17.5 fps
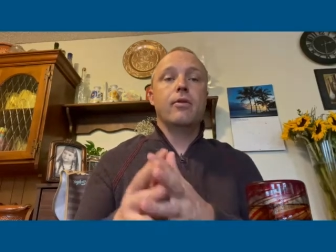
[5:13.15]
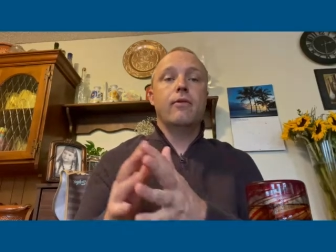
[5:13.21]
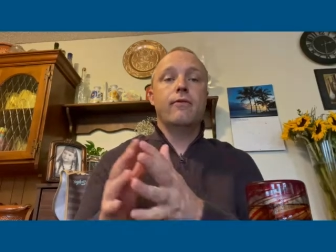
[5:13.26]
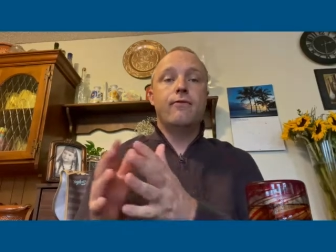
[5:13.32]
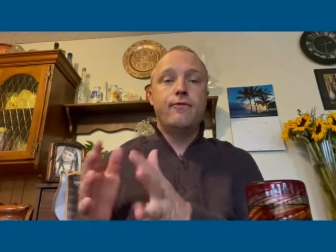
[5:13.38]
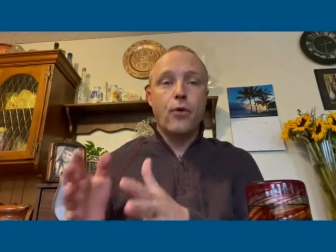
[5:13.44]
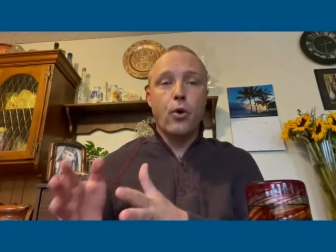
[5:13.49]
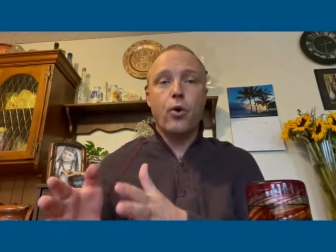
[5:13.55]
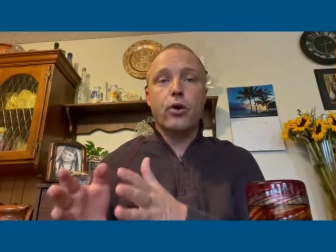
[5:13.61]

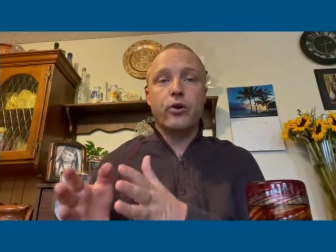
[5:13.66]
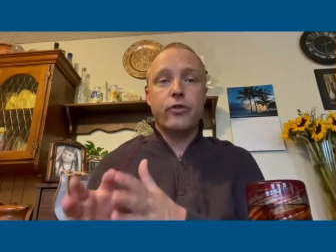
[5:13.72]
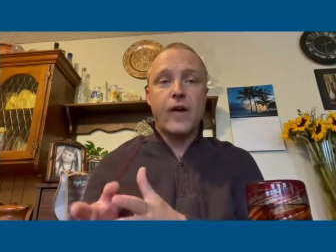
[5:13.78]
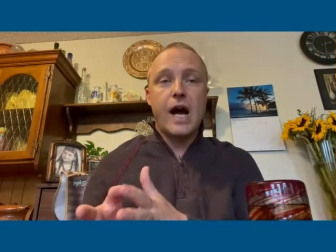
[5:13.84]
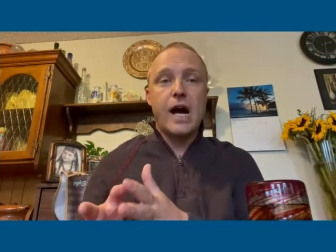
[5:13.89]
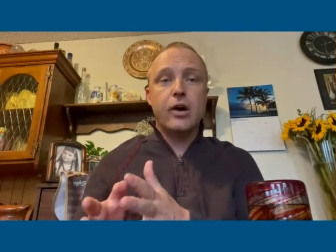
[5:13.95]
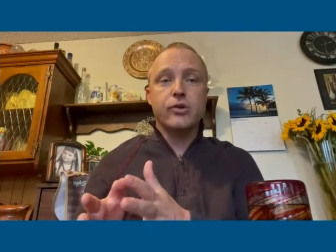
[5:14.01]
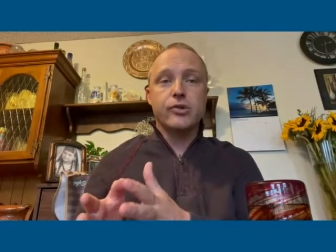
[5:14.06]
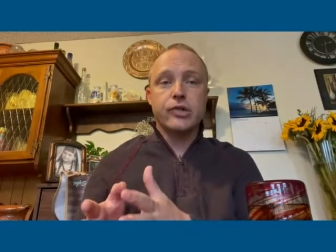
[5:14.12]

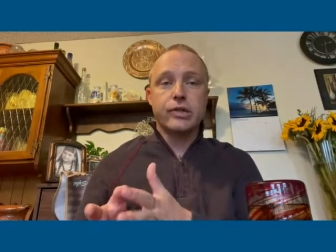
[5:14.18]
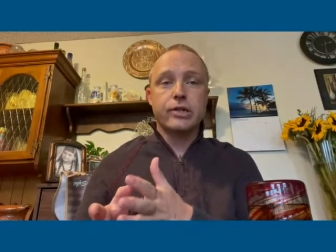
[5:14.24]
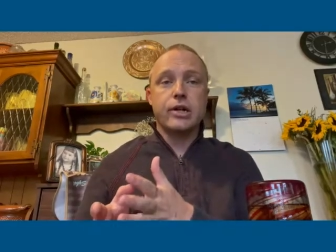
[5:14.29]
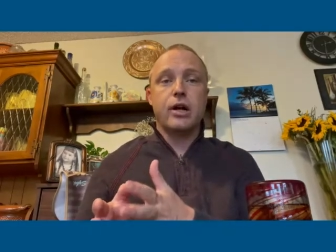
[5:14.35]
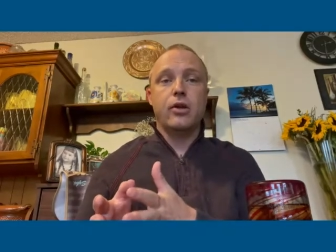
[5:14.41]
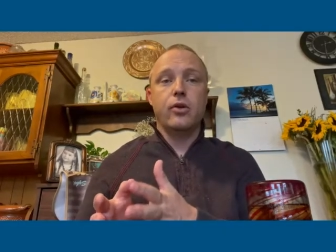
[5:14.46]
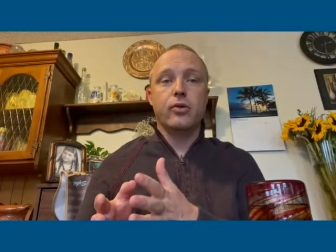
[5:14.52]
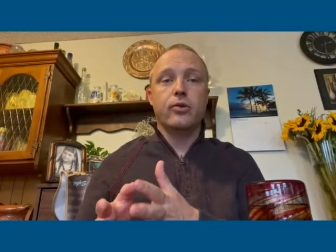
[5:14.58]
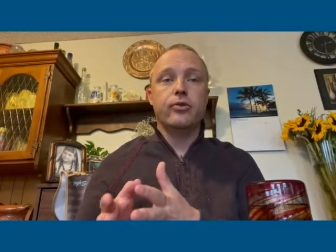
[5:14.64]

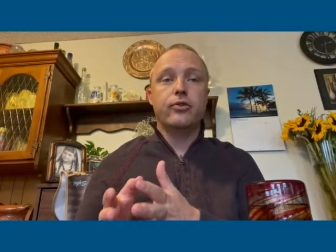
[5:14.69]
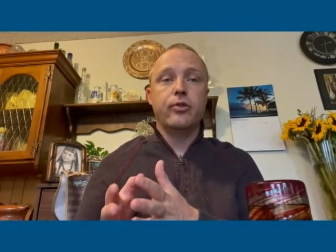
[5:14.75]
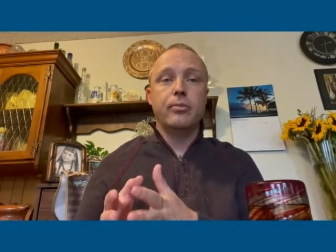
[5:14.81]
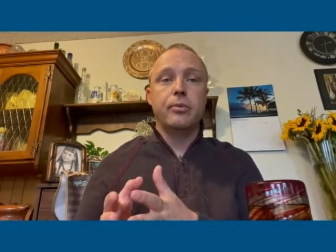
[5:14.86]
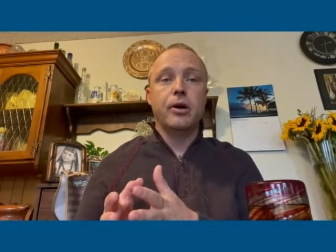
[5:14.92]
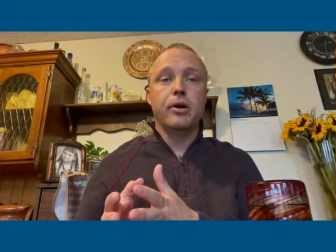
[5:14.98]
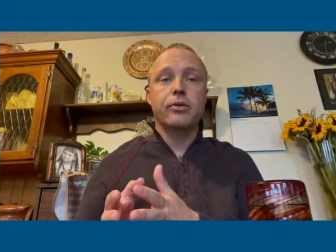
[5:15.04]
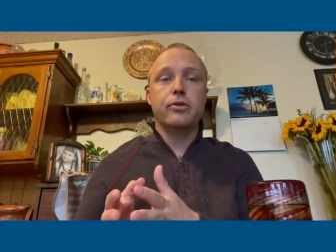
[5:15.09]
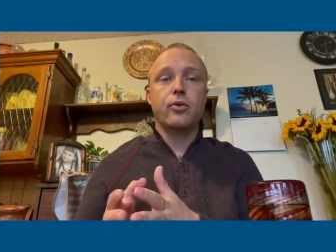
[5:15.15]
$4,000 a
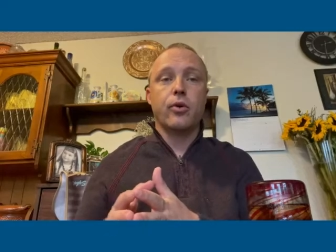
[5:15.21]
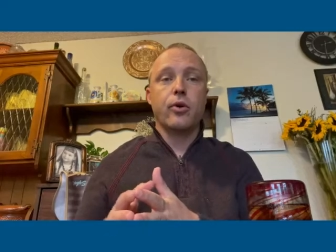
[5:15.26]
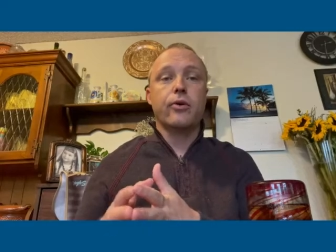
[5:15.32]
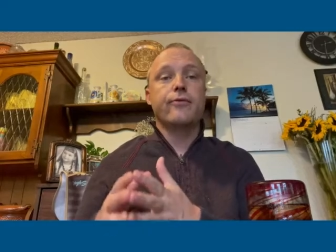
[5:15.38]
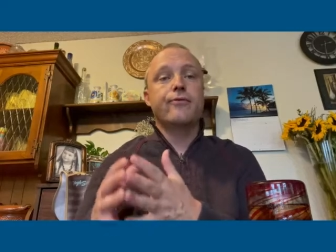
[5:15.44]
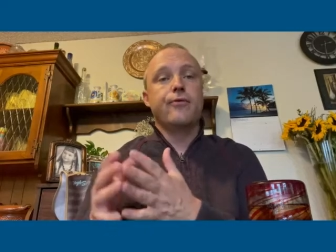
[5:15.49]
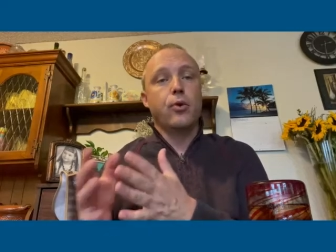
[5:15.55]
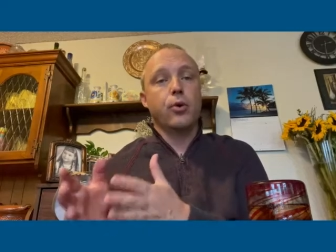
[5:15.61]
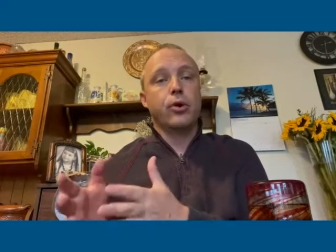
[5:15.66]
month or
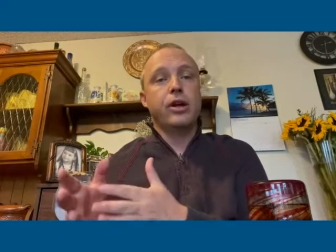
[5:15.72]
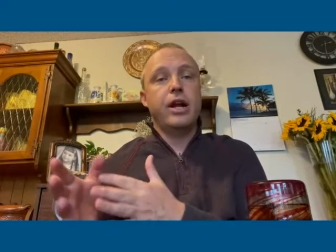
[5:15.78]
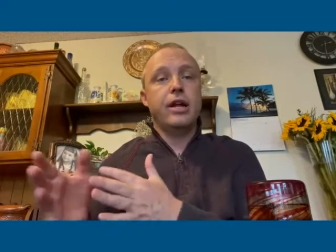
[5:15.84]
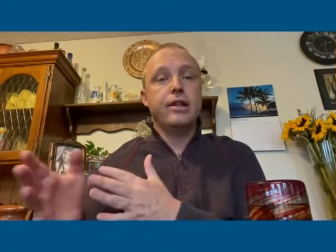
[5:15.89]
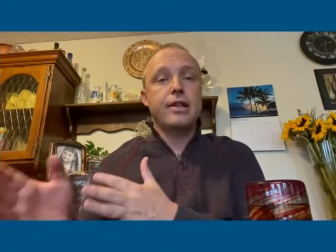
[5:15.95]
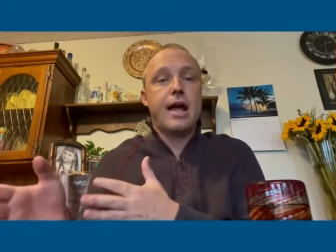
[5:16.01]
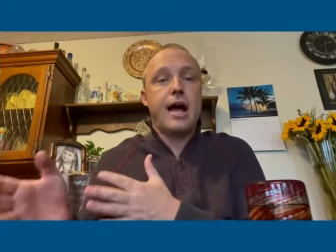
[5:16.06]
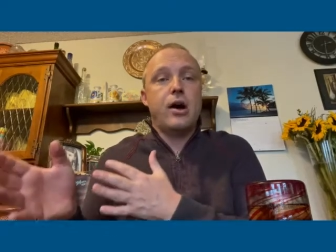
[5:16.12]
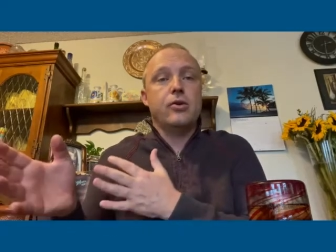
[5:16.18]

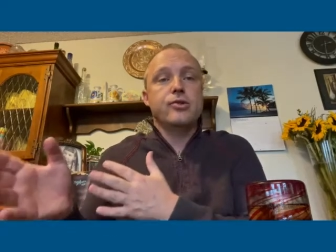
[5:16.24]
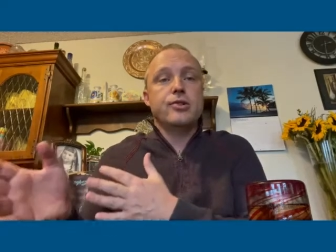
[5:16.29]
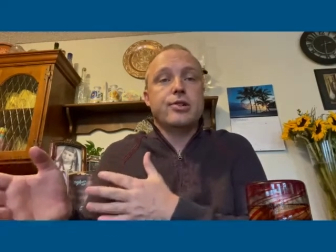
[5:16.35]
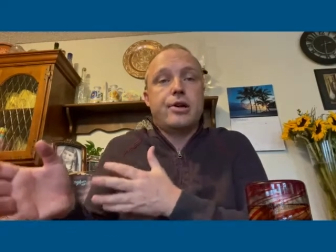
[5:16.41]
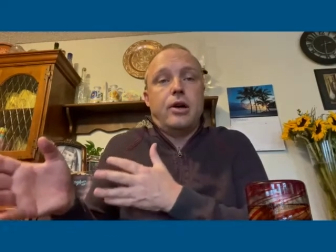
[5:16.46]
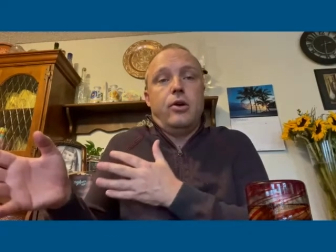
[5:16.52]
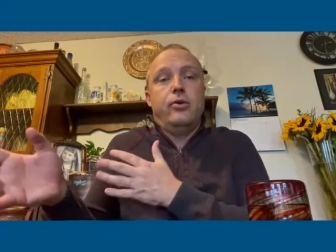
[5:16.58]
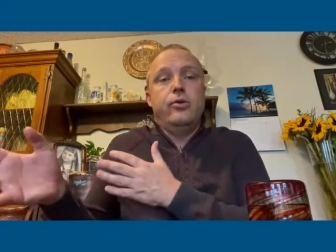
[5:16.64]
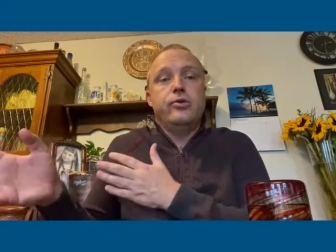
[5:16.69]

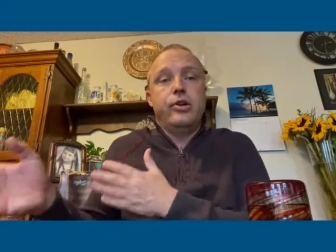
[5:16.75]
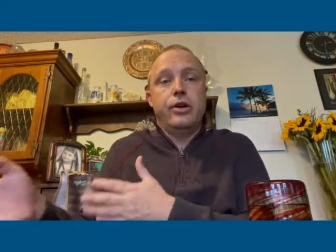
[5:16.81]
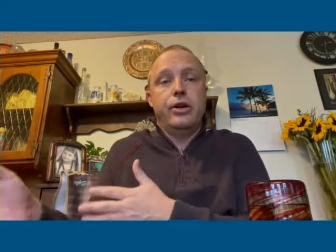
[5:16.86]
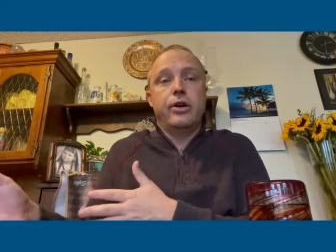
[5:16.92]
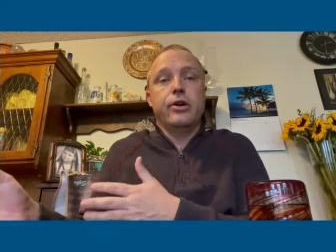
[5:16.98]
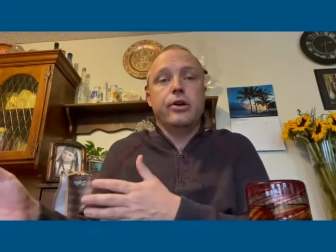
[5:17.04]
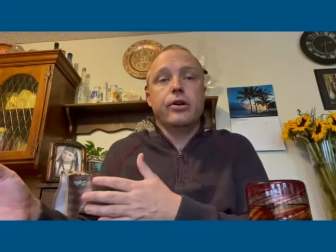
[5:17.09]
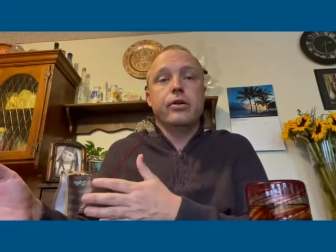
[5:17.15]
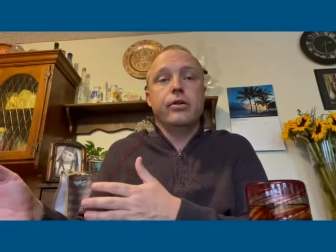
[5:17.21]
$48,000 a
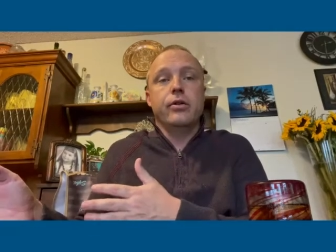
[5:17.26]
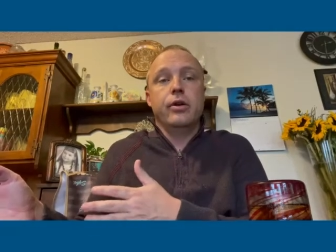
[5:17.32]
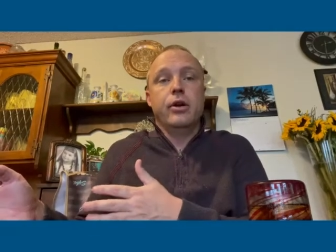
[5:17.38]
year,